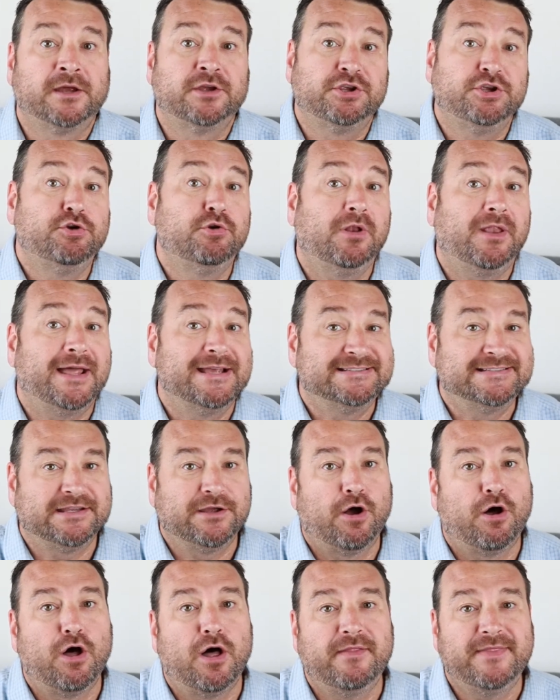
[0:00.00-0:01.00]
Utilizing
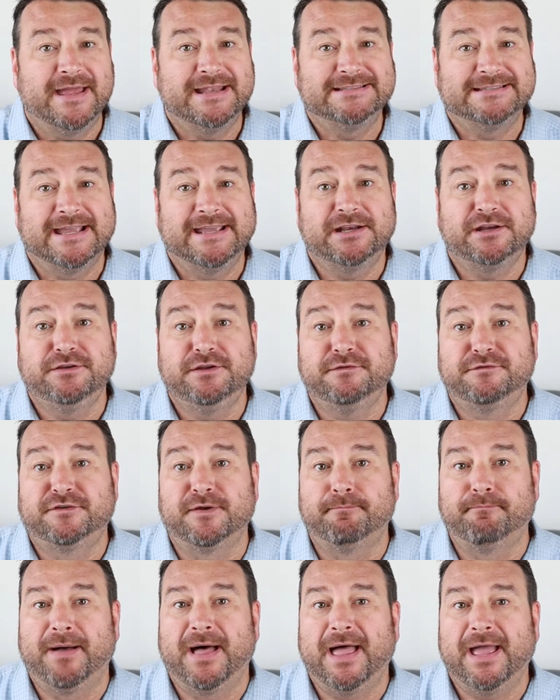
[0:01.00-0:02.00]
all that data you've
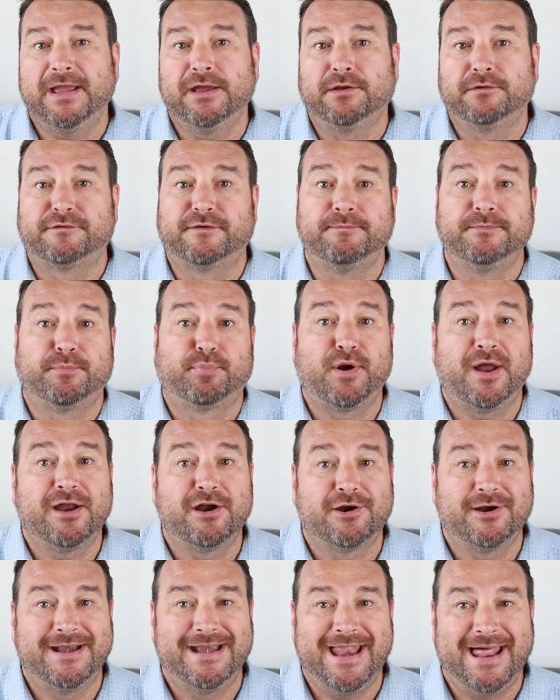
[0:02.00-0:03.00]
compiled from the
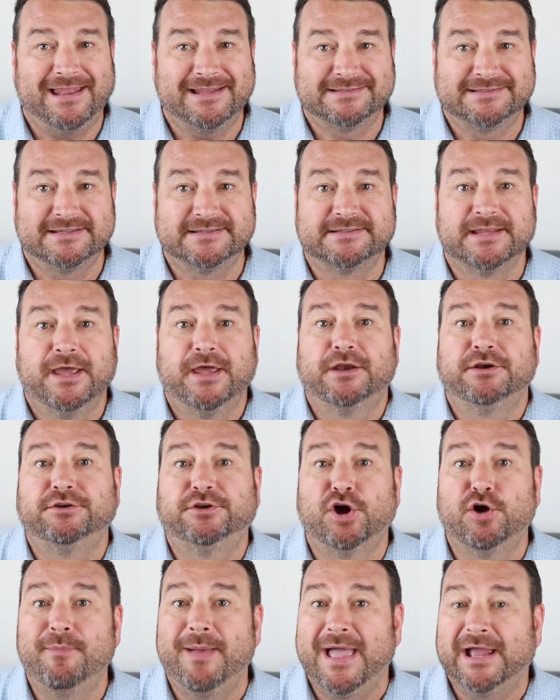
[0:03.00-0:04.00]
prior analysis,
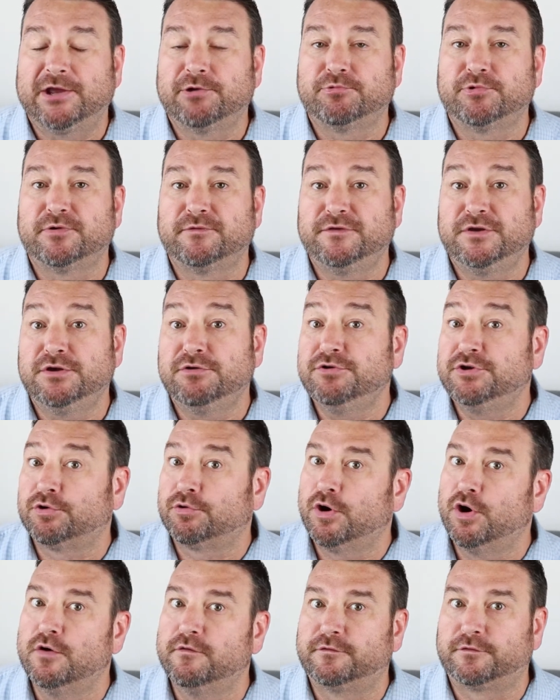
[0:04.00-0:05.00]
go back and review
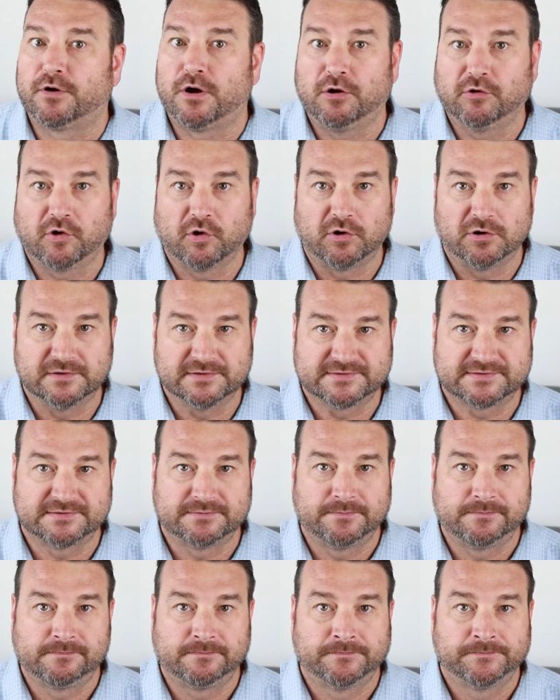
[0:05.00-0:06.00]
your overall goals.
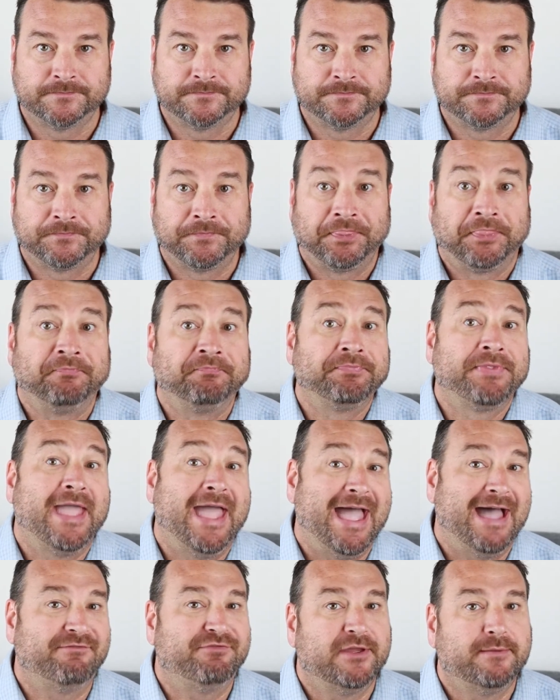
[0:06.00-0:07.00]

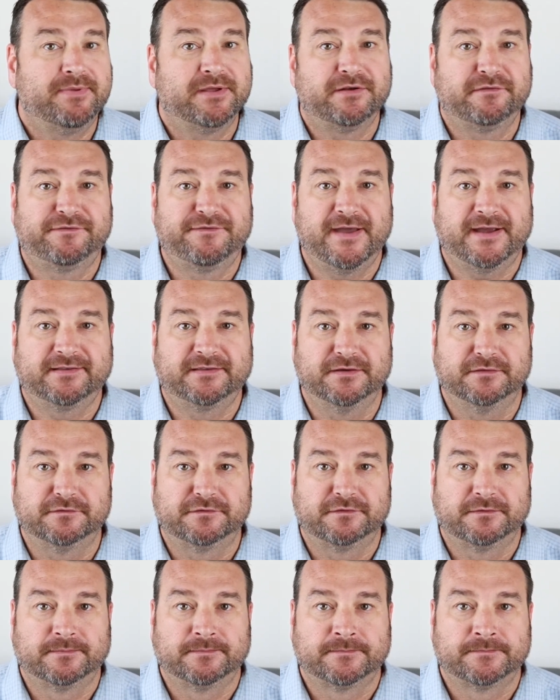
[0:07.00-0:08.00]
Have they been
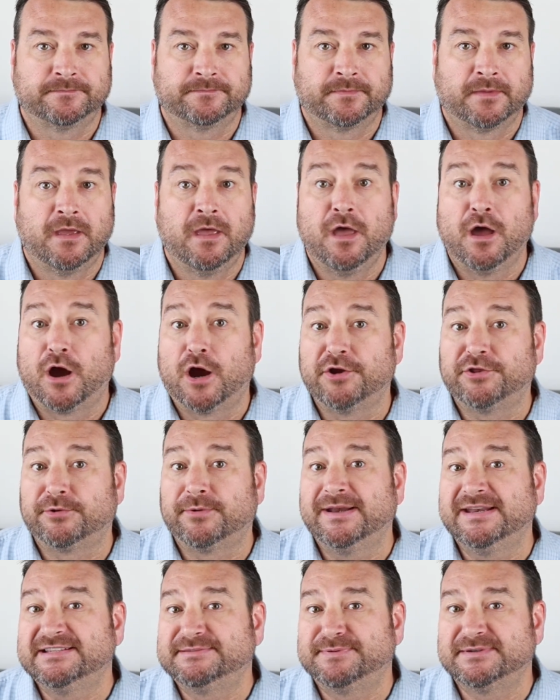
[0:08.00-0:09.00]
effective? Are there
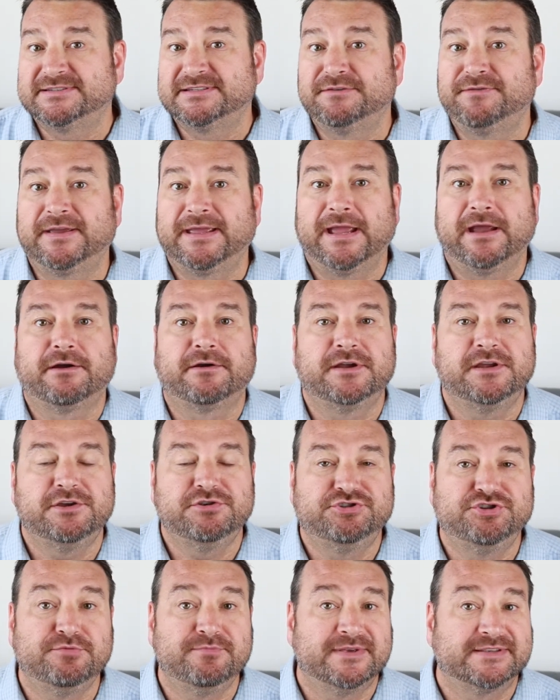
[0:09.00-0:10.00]
any specific
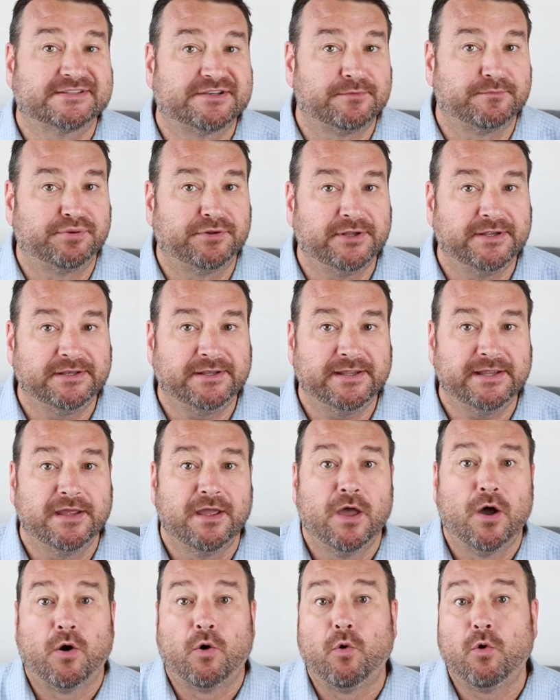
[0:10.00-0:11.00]
areas you missed completely
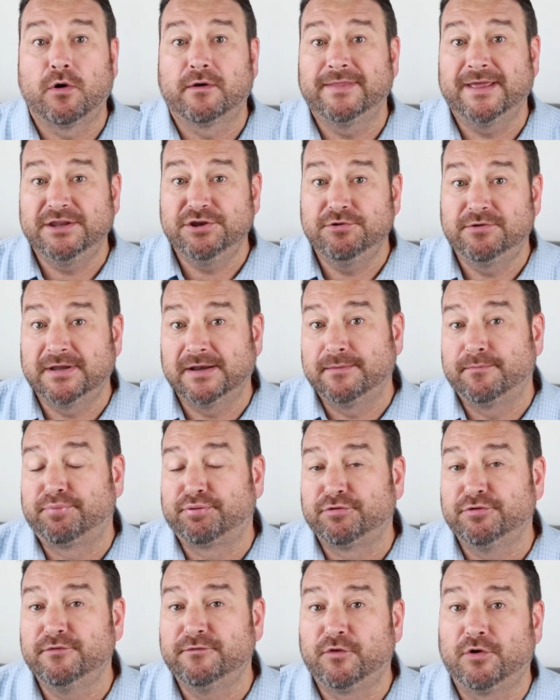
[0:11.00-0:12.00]
or that you can
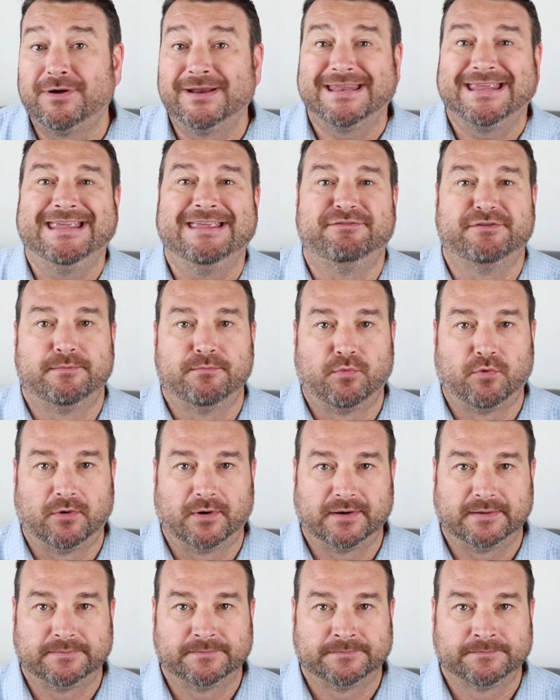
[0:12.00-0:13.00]
improve on even
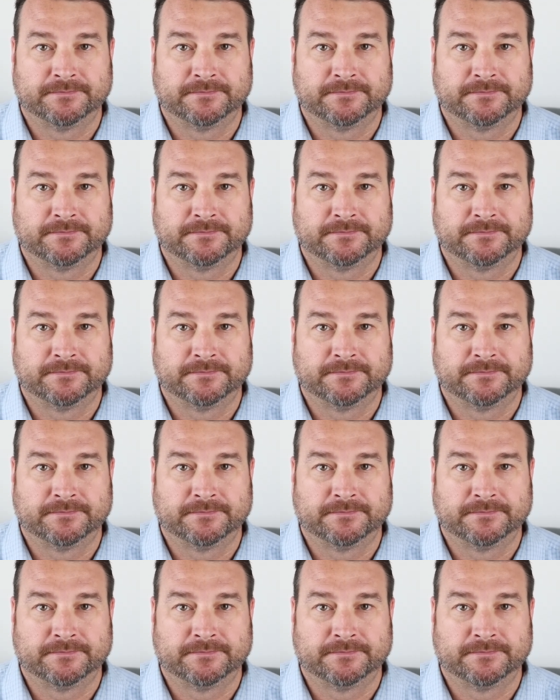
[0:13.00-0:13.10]
more?